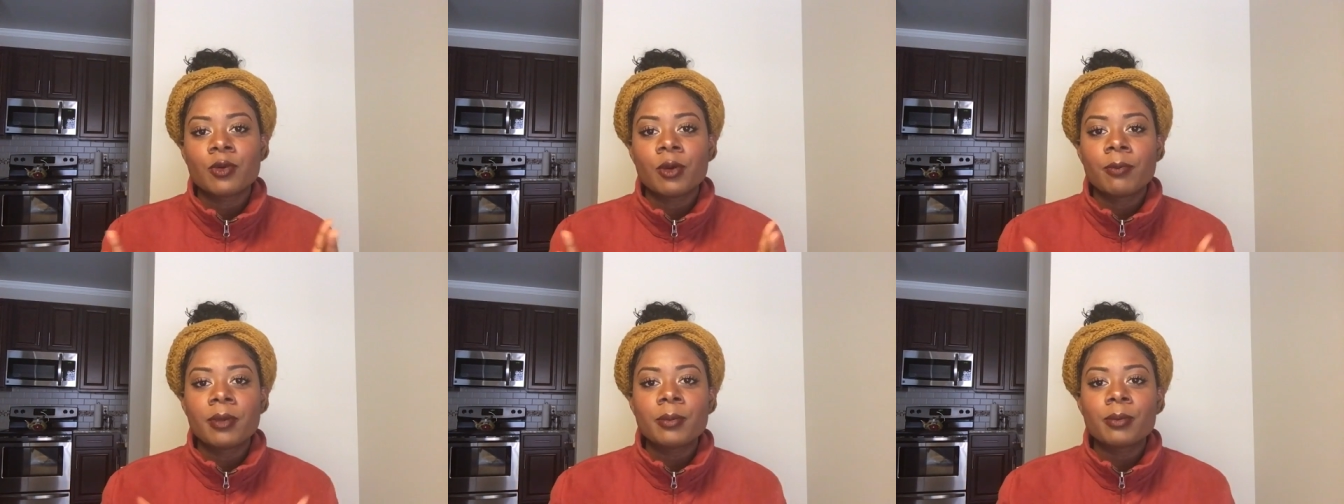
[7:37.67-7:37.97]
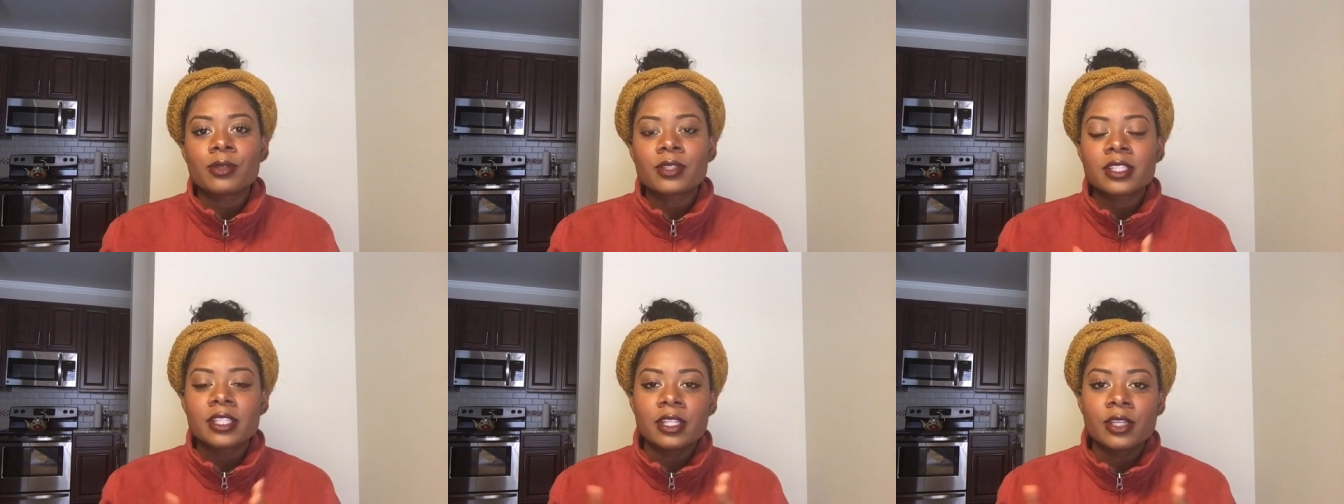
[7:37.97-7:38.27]
When
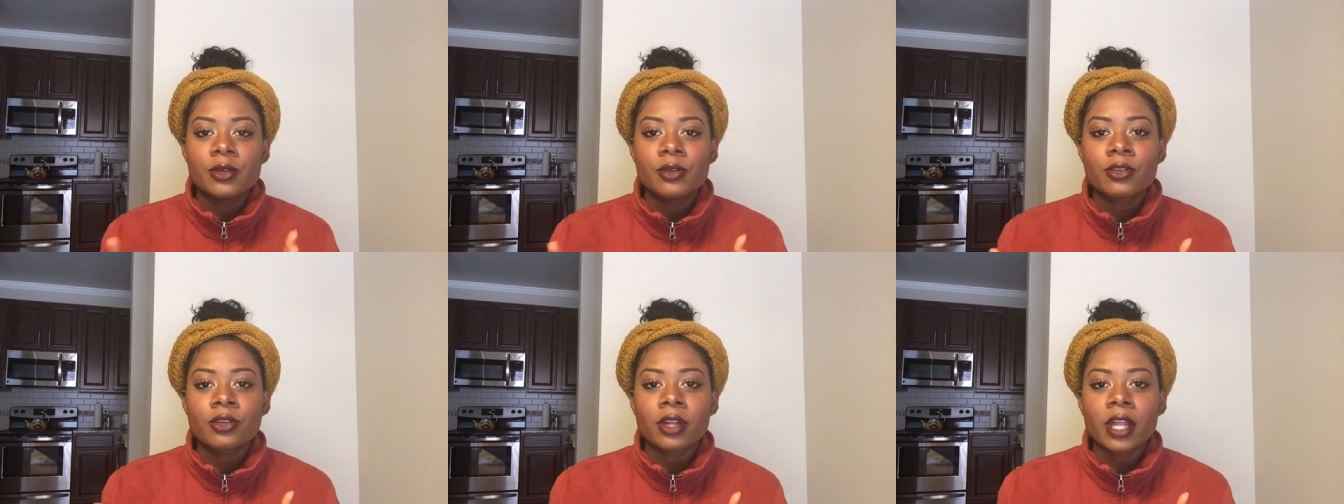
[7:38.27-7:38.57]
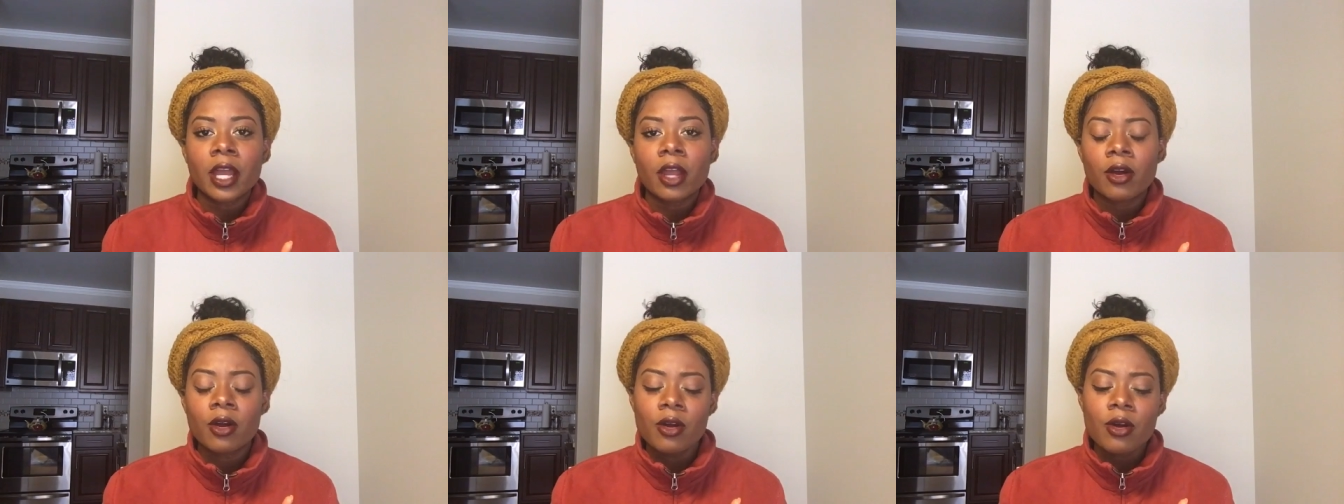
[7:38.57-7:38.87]
people see you, they're
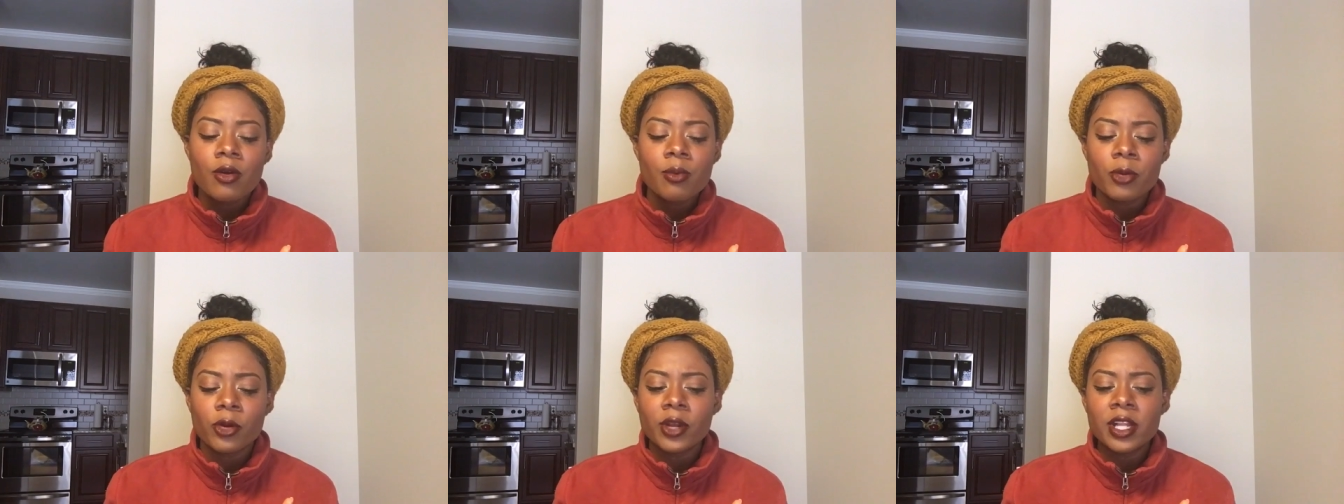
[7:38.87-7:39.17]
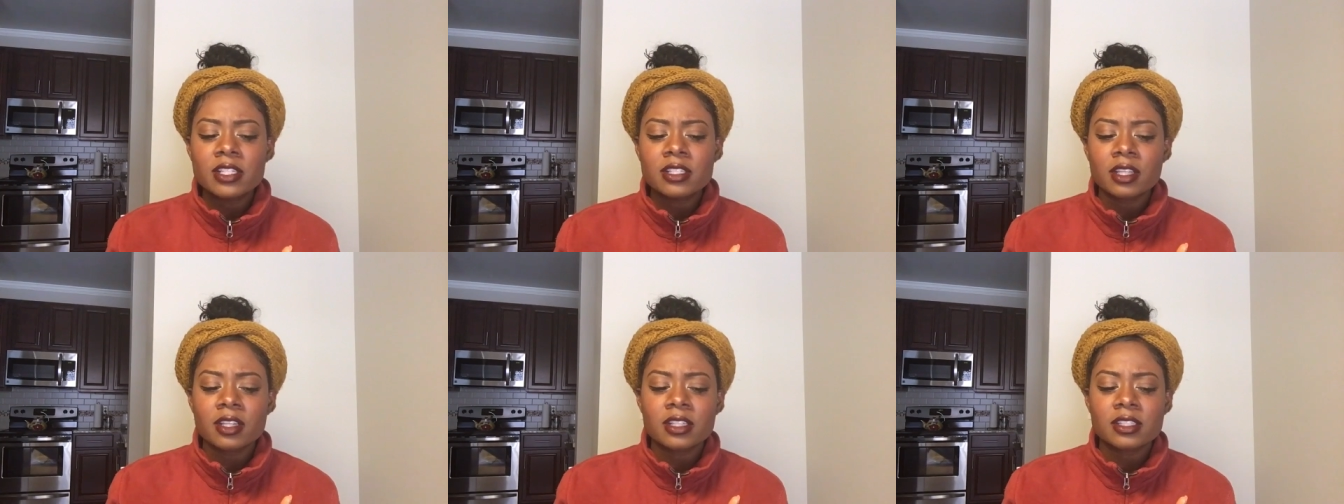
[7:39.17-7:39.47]
like, oh,
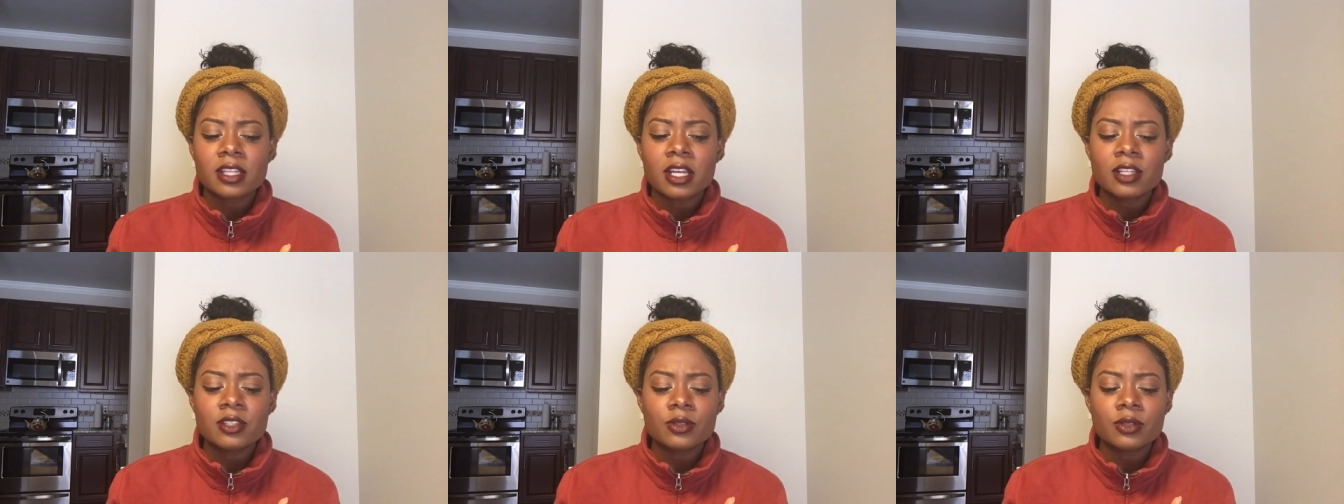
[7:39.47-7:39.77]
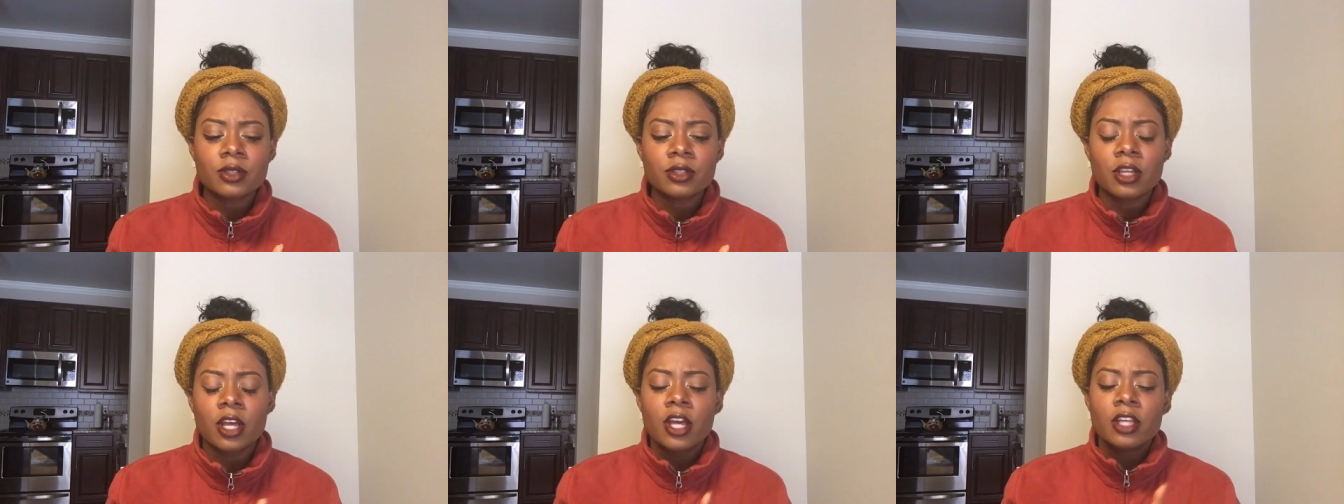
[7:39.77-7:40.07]
Monique's on the
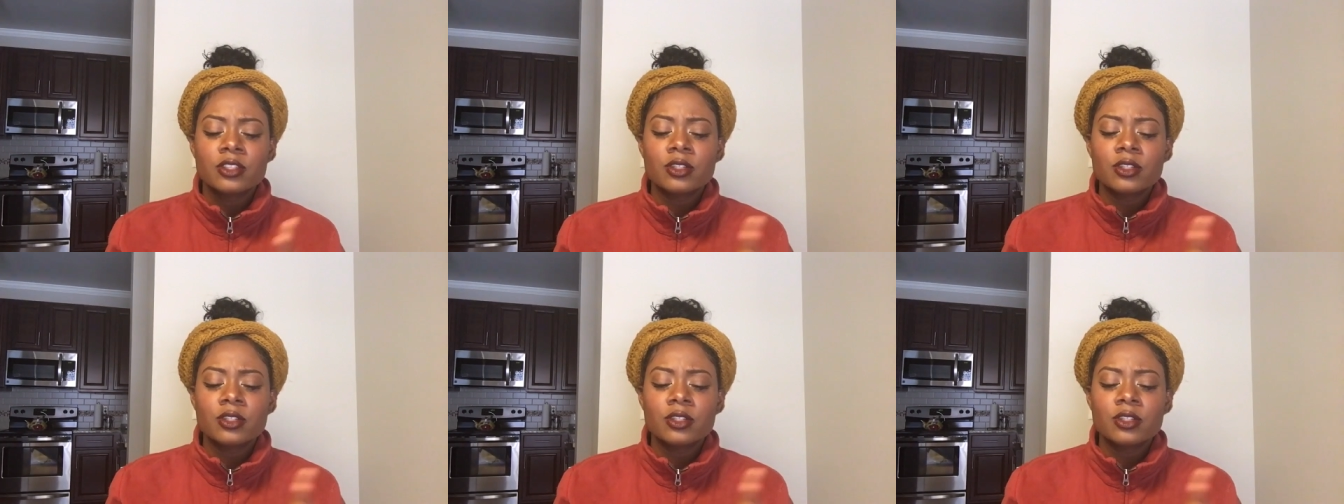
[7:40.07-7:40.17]
schedule,